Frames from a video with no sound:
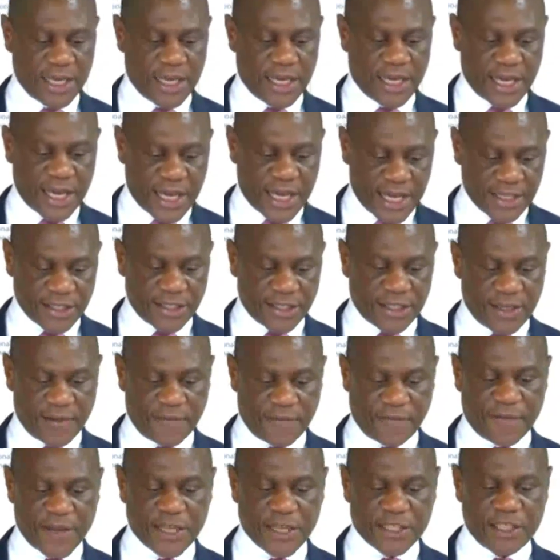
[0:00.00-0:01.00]
has
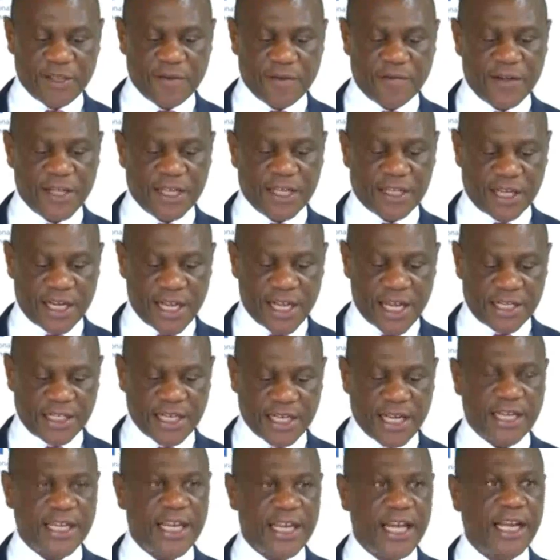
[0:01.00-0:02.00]
effectively
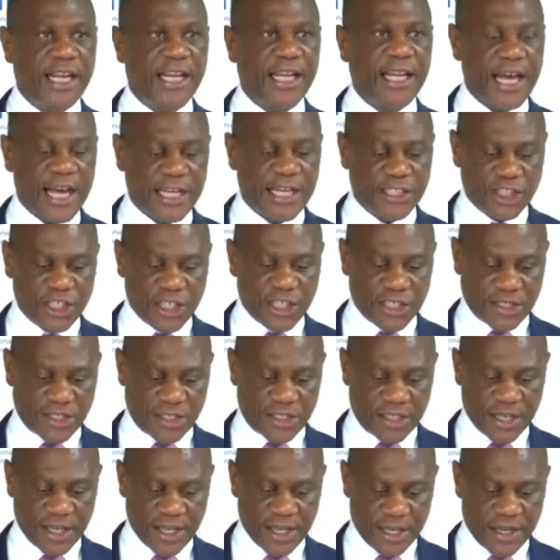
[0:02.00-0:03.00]
created the
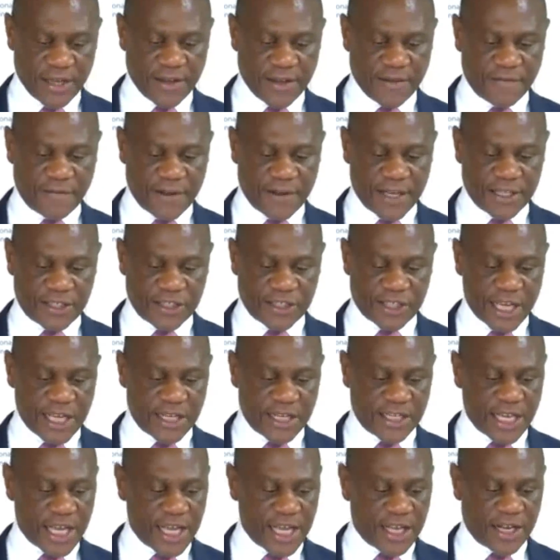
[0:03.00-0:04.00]
largest free
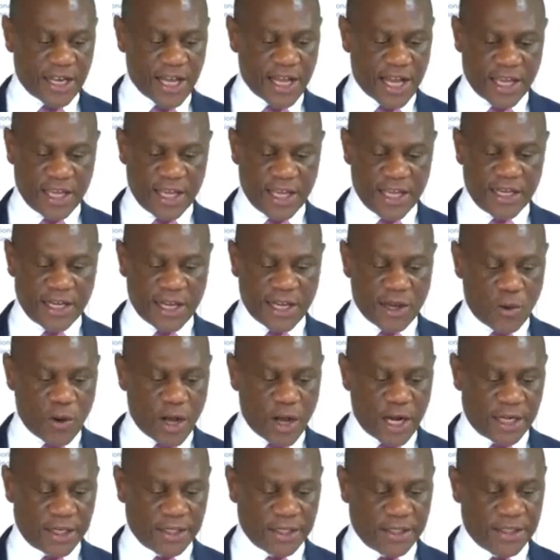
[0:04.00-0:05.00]
trade area in the
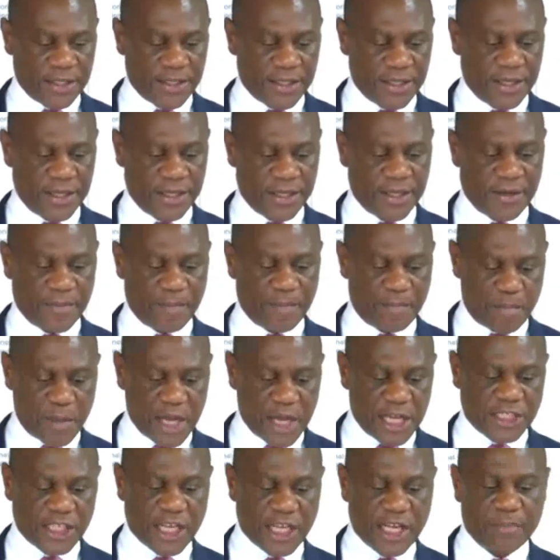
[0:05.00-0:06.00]
world,
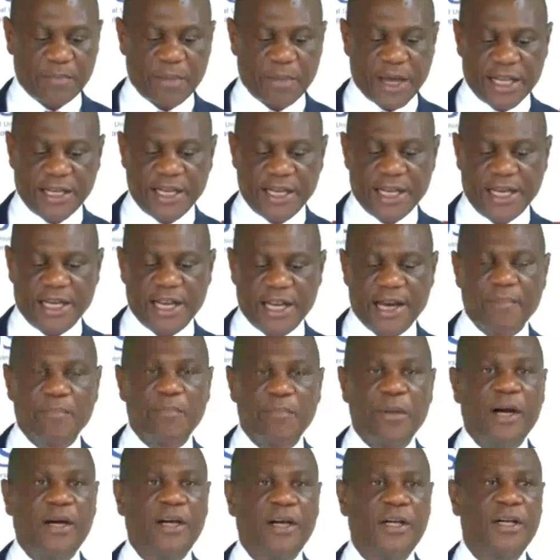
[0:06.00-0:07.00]
measured by the
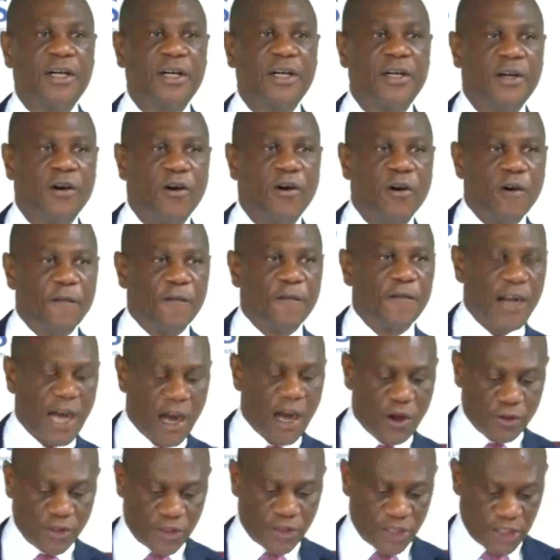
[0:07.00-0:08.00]
number of
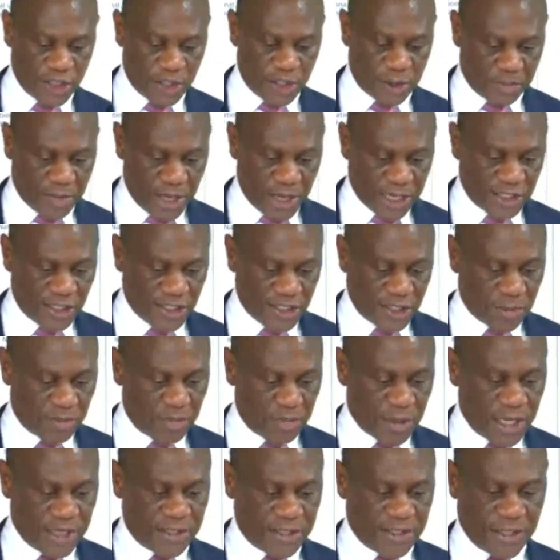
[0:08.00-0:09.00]
countries
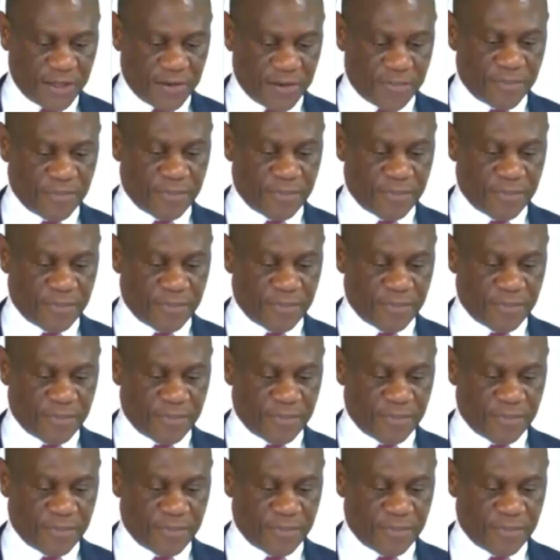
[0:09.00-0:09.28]
participating.